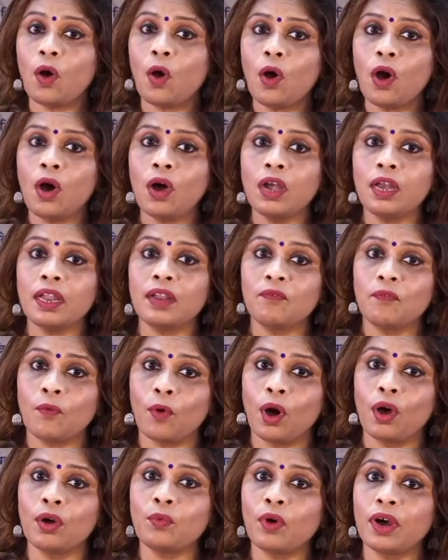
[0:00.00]
all
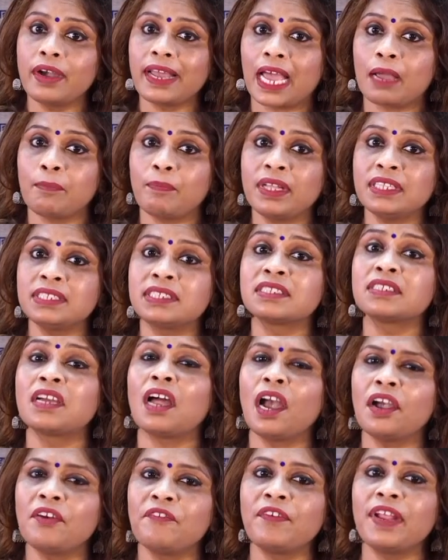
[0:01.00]
war, what happens?
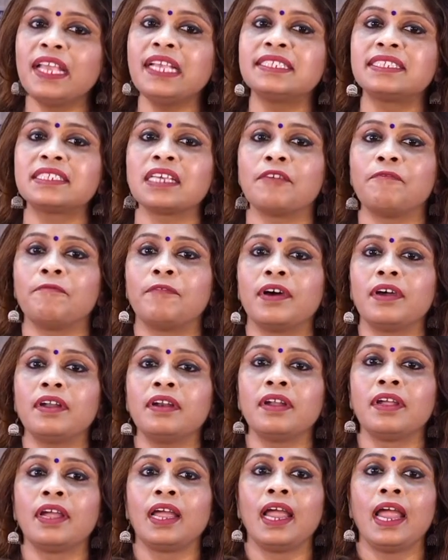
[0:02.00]
Countries suffer,
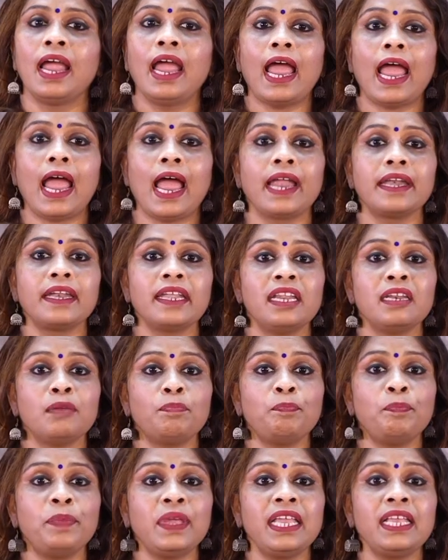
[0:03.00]
and in
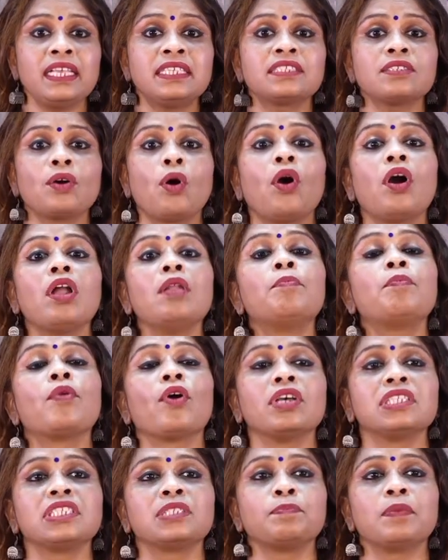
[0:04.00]
peace, all
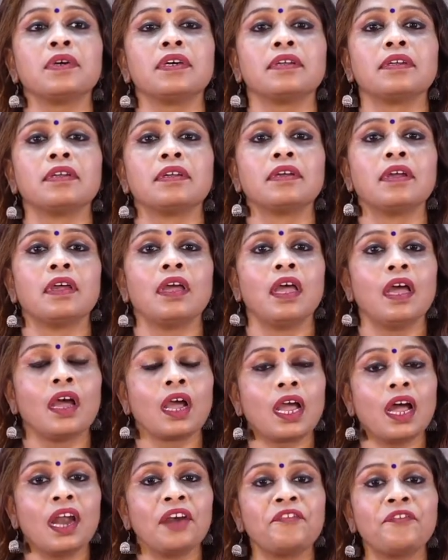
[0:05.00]
prosper.
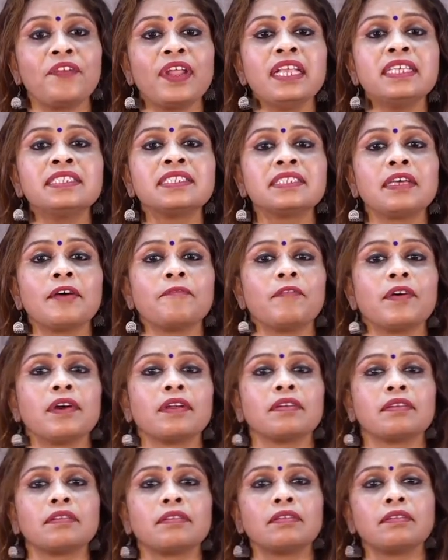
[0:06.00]
Countries suffer.
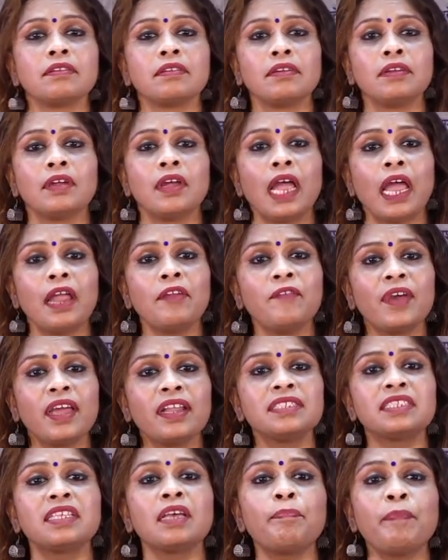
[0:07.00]
And where
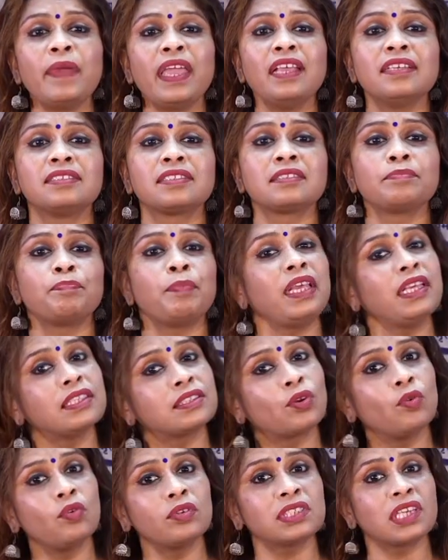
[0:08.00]
is the peace? Peace
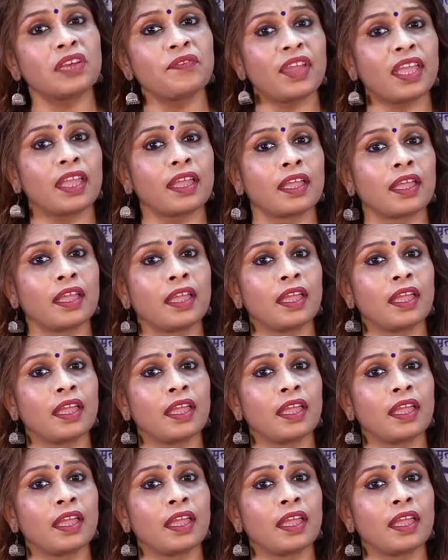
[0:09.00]
goes away.